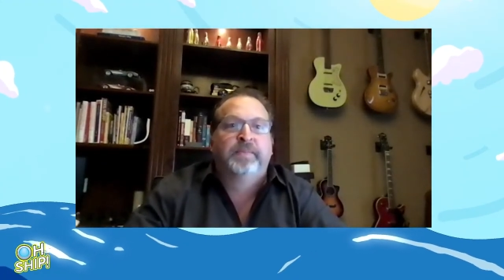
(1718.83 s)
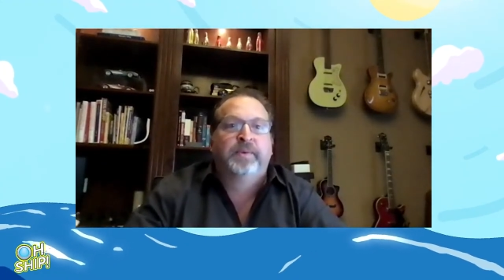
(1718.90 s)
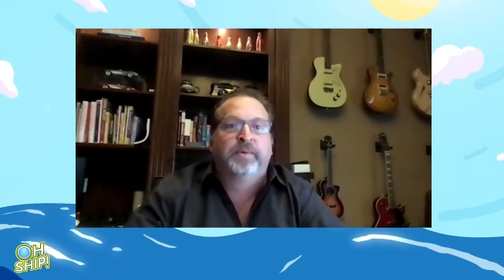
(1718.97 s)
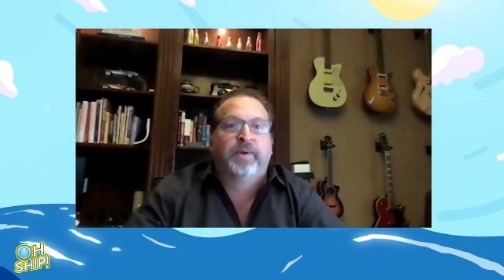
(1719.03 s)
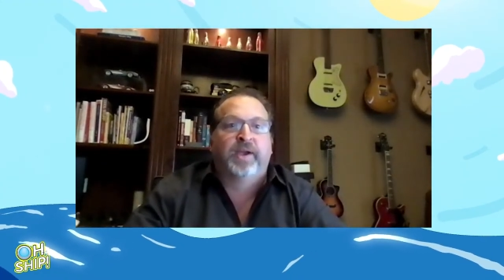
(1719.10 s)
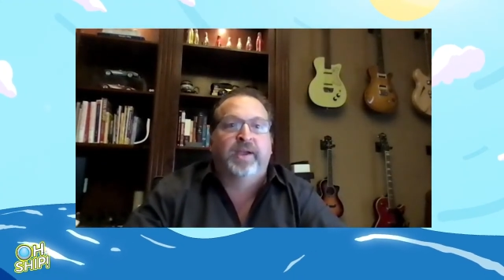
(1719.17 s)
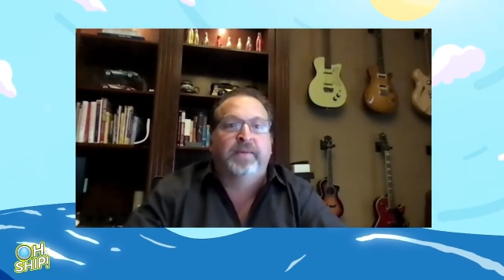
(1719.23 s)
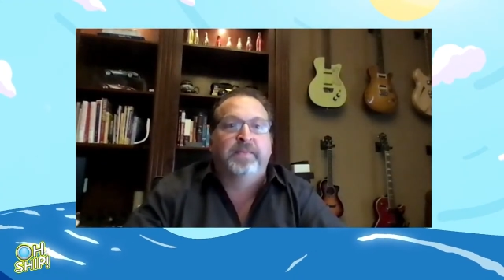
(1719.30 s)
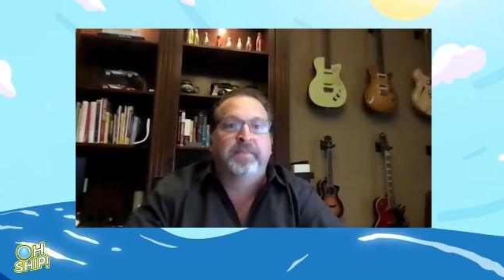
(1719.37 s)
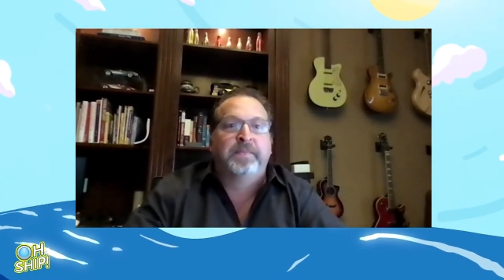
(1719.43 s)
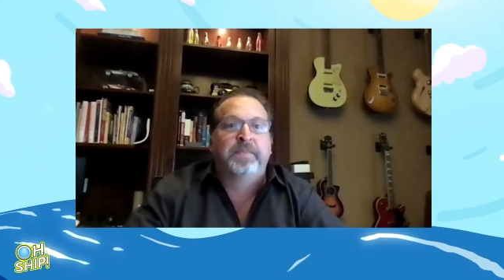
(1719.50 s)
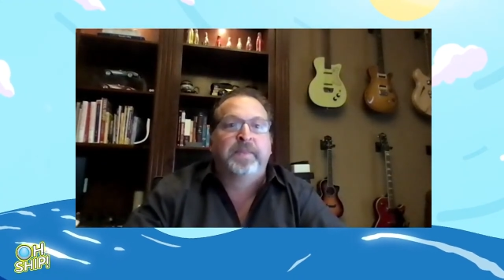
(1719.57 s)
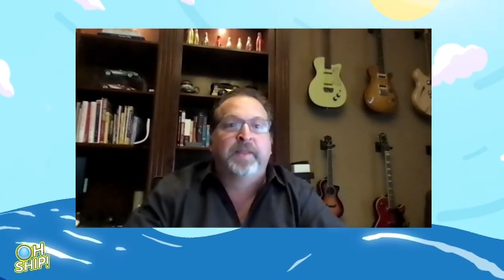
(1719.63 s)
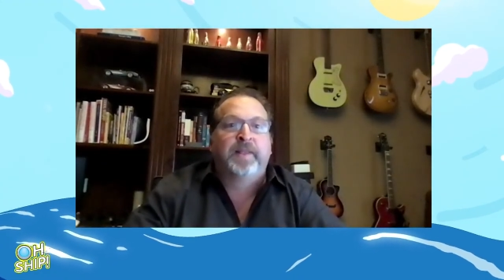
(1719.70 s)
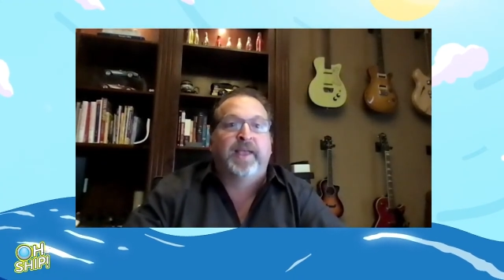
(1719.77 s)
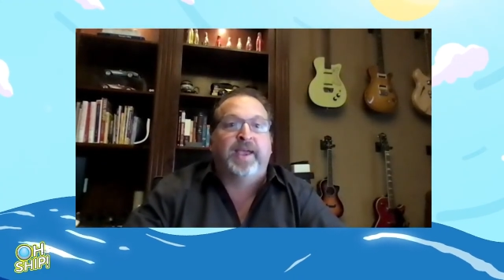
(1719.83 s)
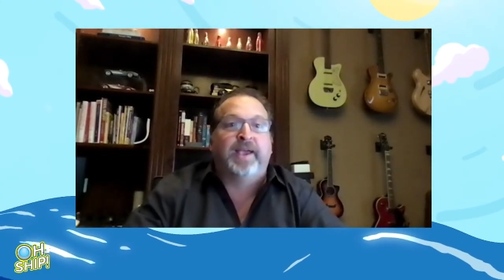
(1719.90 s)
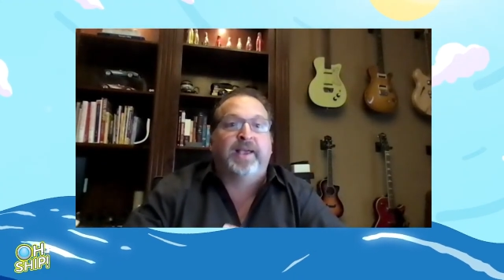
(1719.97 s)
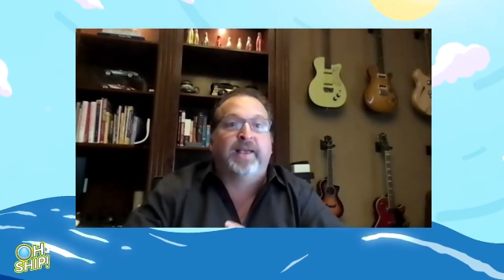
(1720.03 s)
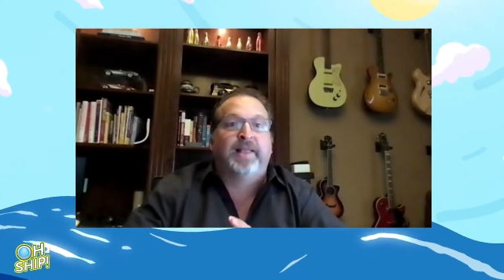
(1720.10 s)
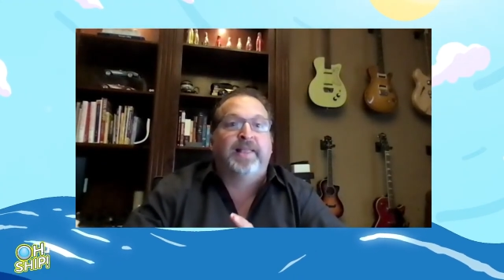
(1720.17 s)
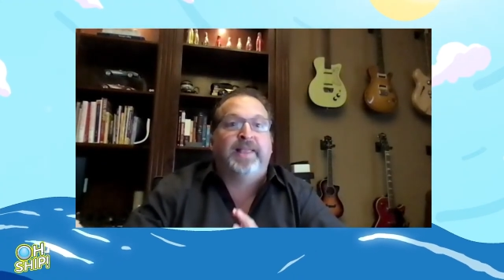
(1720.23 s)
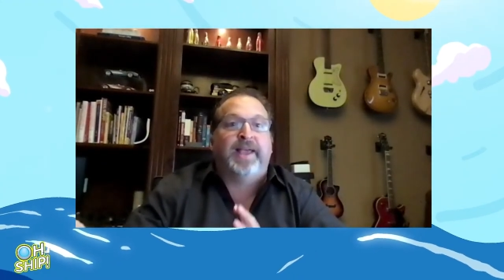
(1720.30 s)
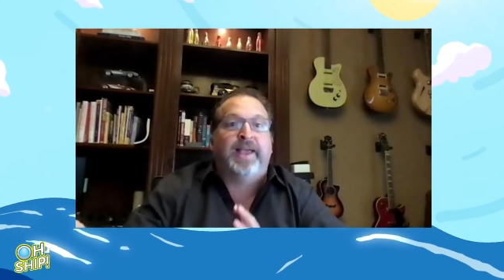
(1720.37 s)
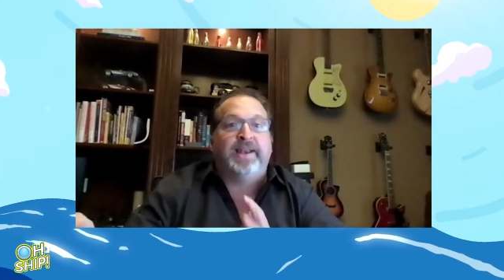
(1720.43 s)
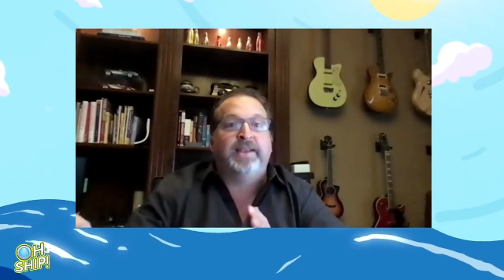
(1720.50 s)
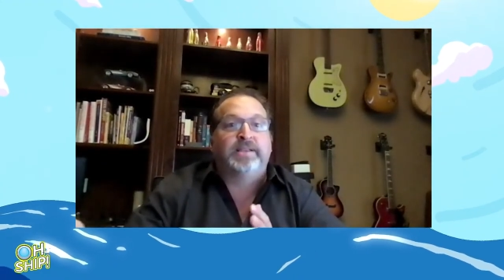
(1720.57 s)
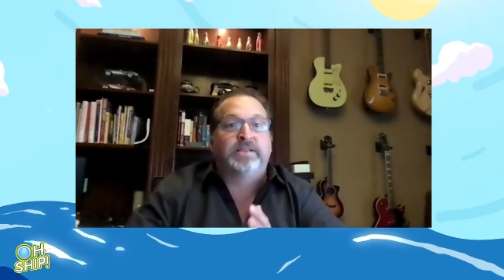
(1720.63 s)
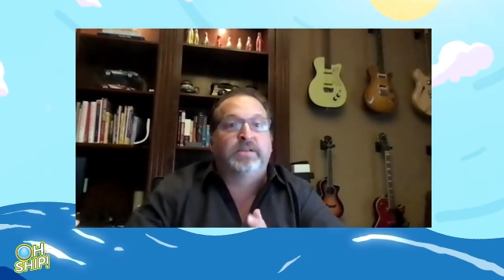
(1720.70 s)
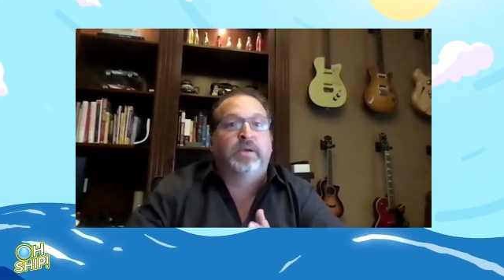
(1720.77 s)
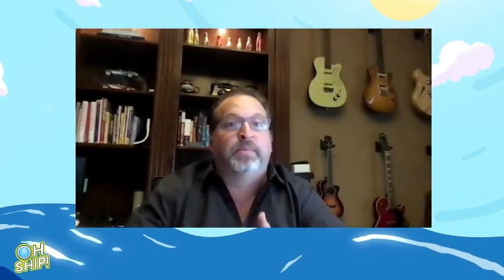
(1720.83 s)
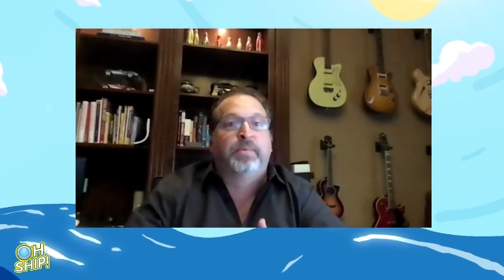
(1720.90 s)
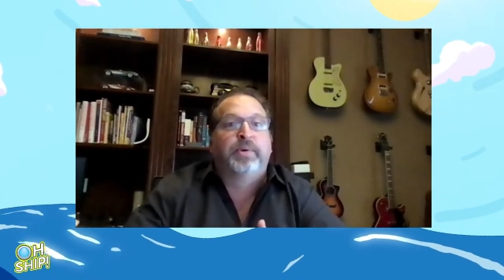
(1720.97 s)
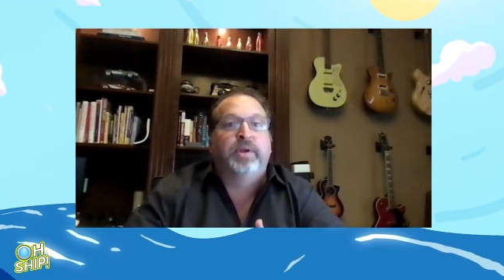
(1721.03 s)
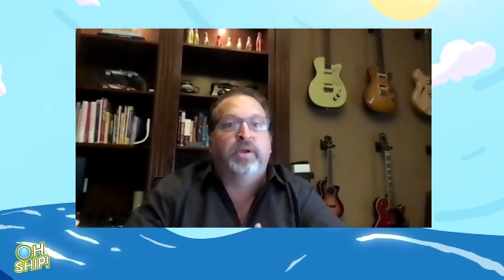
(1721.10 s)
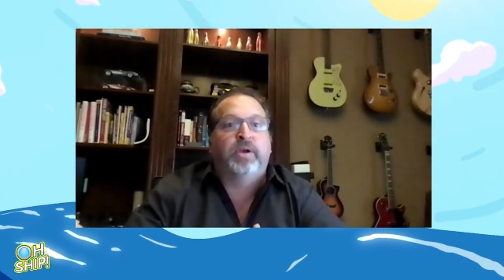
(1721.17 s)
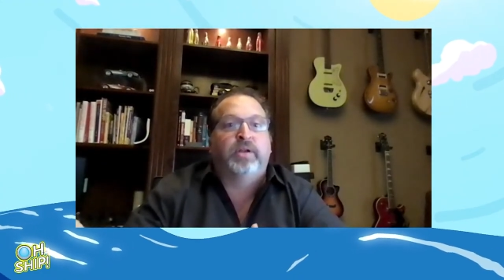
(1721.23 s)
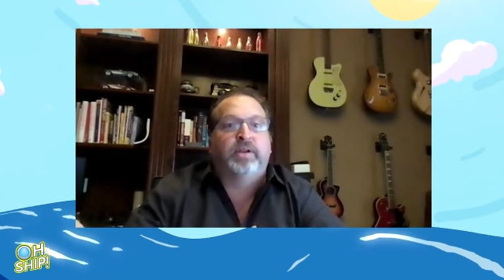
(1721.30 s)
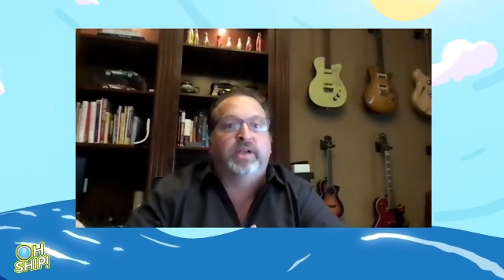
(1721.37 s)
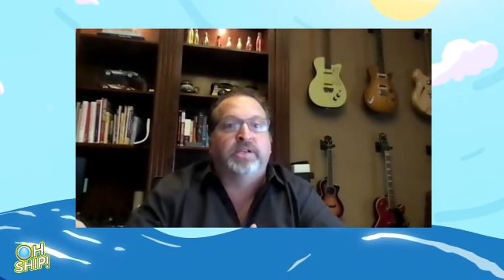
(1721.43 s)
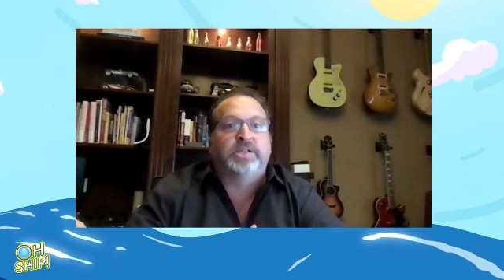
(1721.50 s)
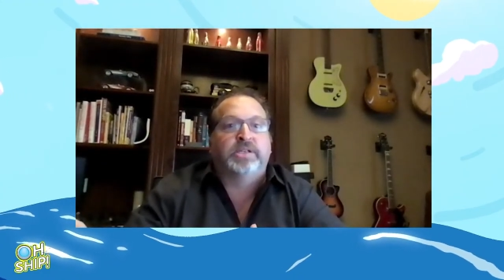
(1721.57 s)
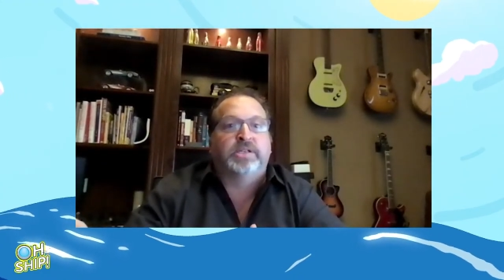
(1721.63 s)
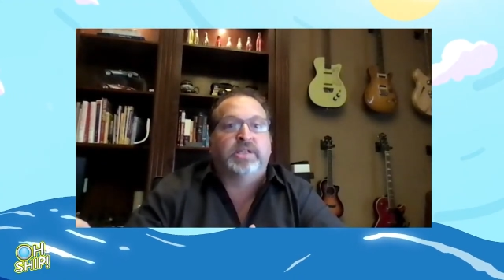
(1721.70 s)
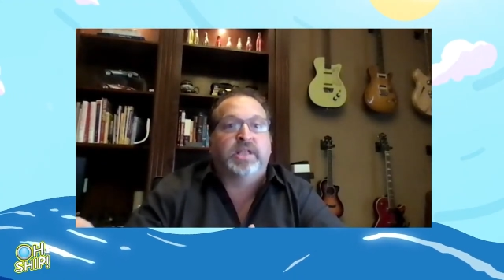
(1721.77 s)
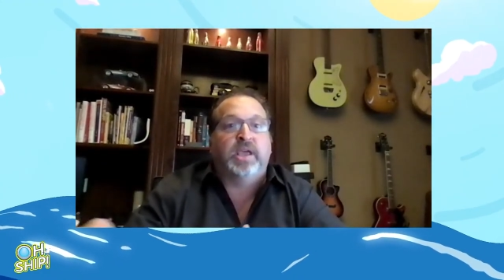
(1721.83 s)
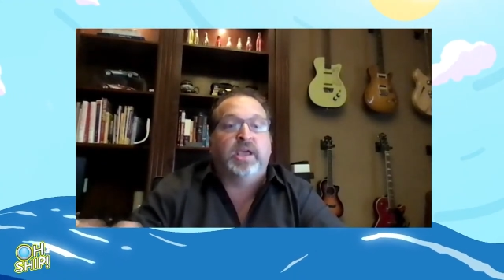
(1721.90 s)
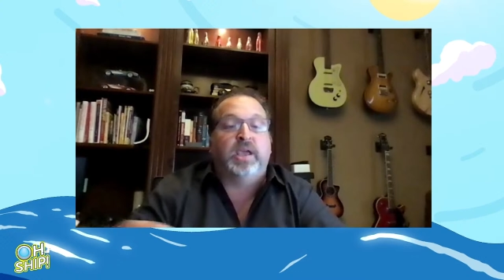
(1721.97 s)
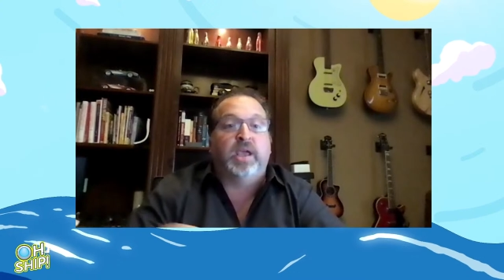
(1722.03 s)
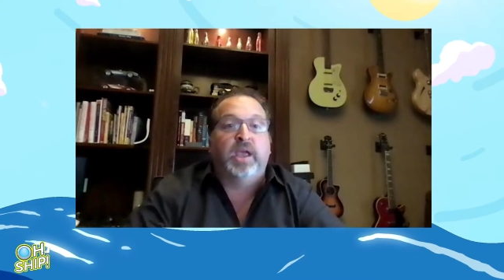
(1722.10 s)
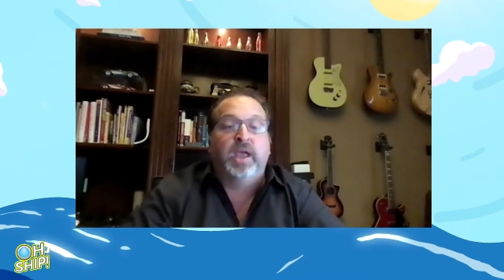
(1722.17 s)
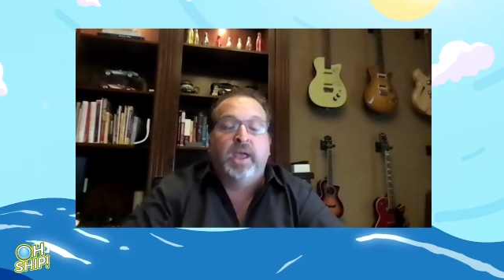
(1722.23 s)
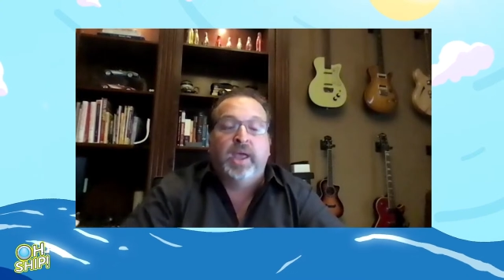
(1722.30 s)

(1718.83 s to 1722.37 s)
right? Like that is a pretty audacious thing.